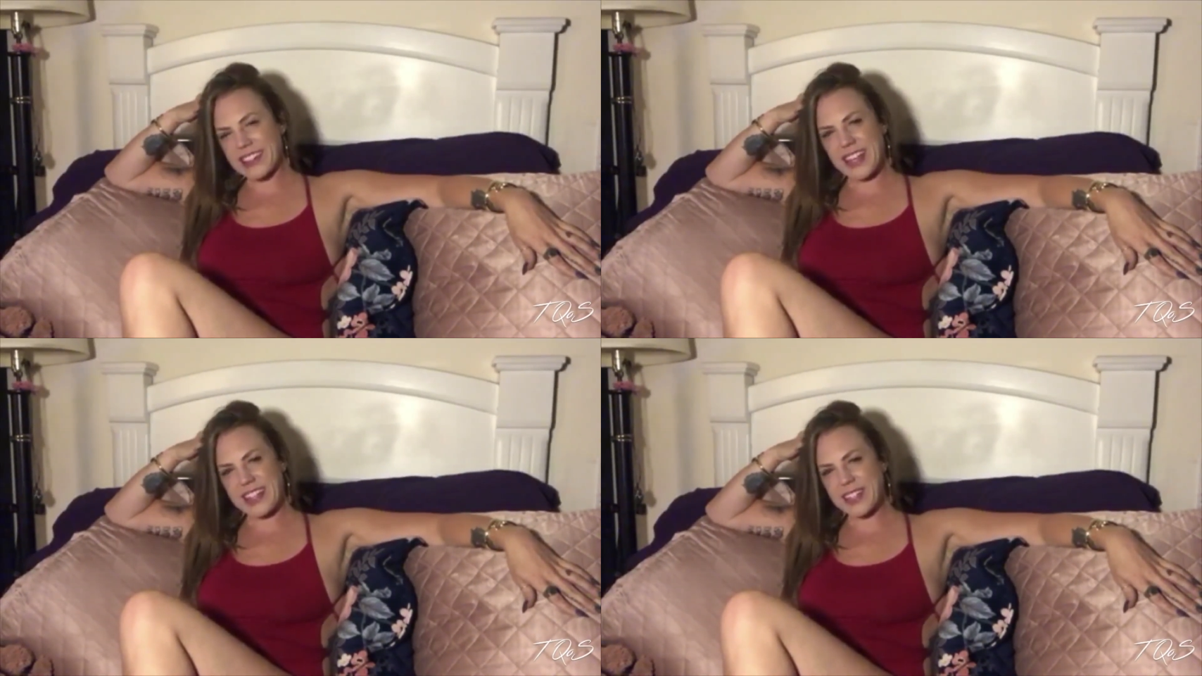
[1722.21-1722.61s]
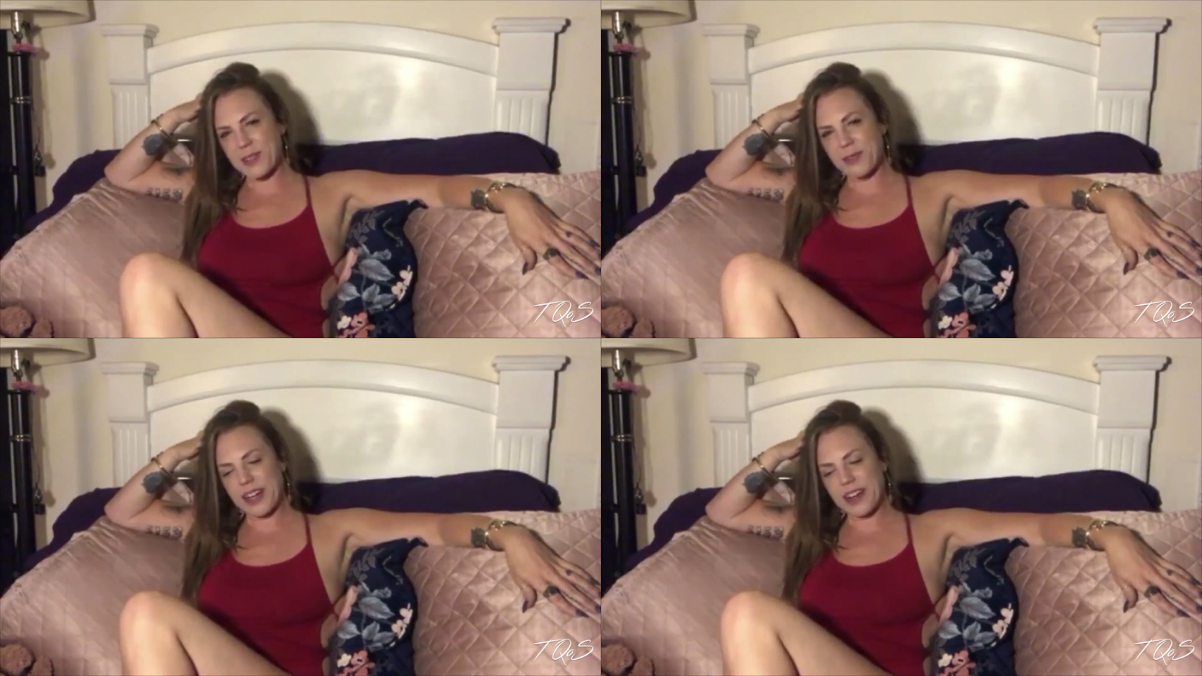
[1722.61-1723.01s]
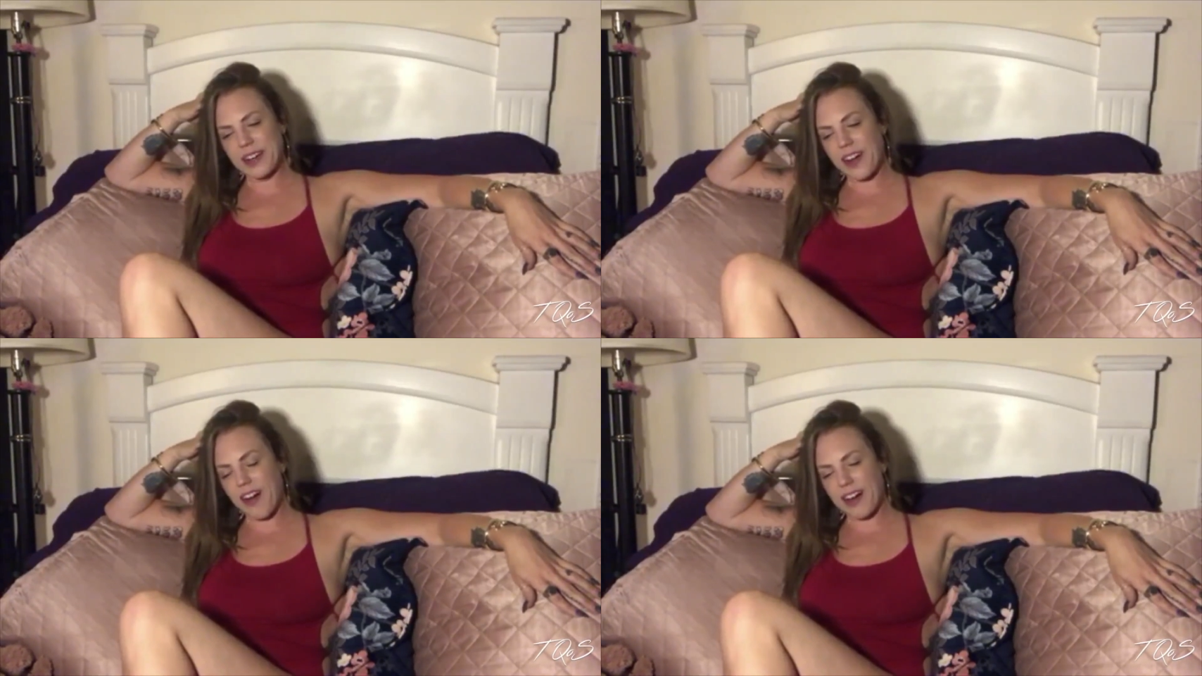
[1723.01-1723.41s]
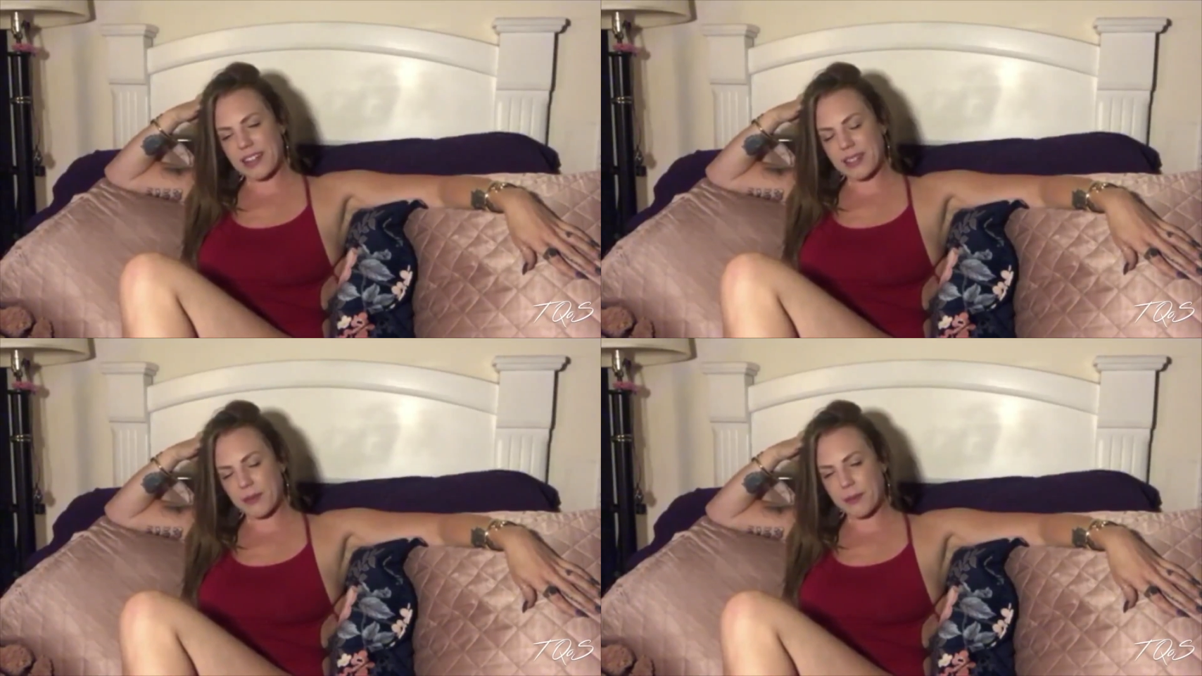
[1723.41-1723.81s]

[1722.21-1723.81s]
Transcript: Such a weird, awesome